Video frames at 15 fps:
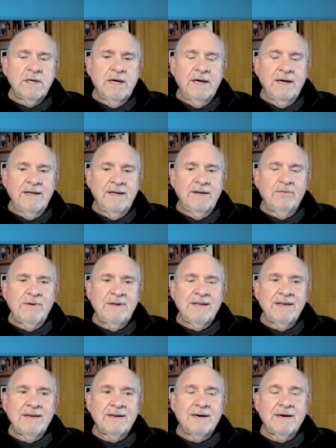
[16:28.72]
Uh, if we
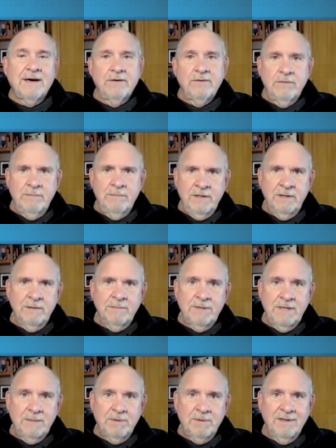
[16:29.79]
can get 100 million
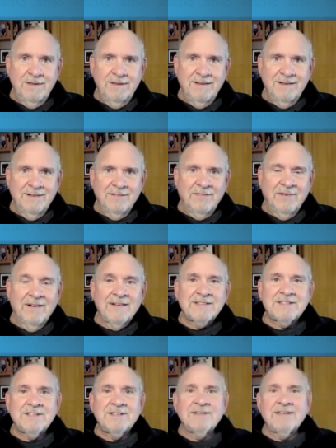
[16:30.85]
people
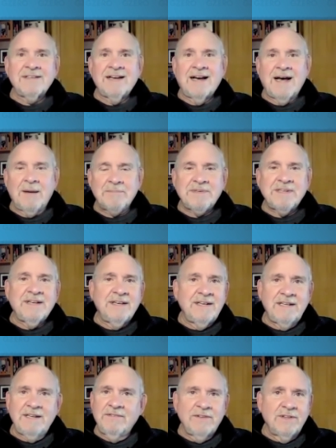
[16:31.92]
voluntarily opting in,
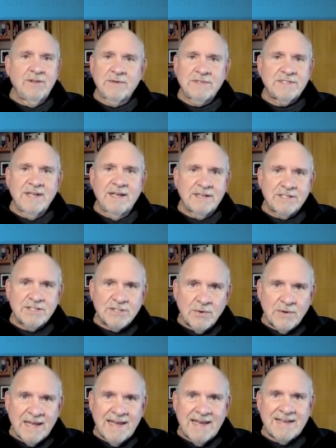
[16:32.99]
even though it's not a
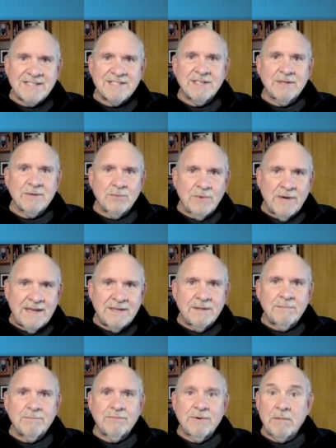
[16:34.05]
stochastic
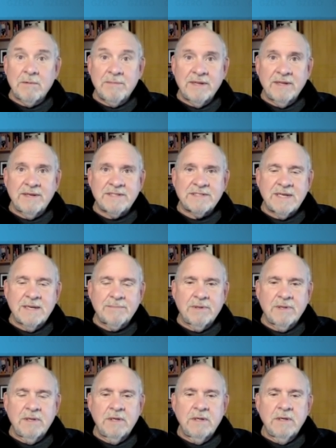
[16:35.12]
random probability
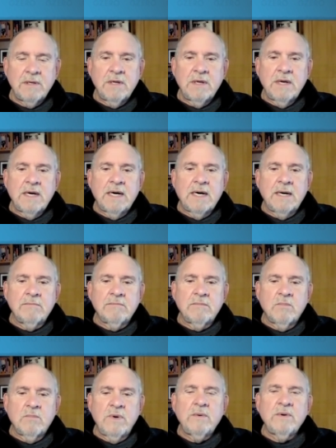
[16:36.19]
sample, um,
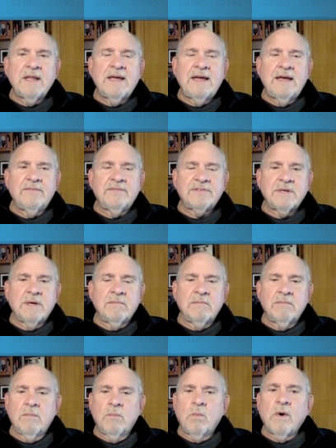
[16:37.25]
we will have
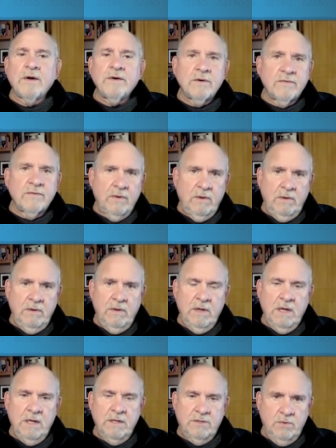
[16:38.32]
some wonderful
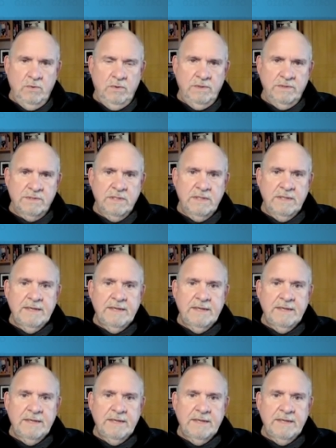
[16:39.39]
uh, tools.